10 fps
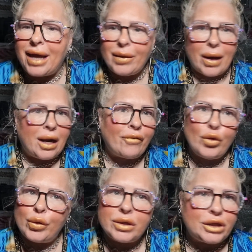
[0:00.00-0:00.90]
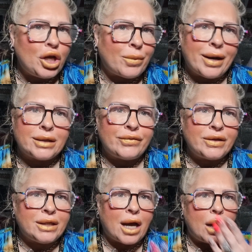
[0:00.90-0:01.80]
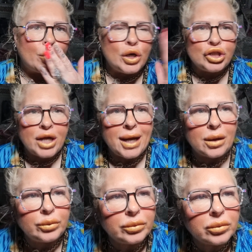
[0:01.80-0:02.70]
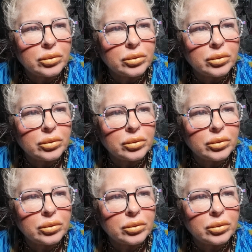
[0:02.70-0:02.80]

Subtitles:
Anyway, I love you, and I'll see you in my next video. Ciao.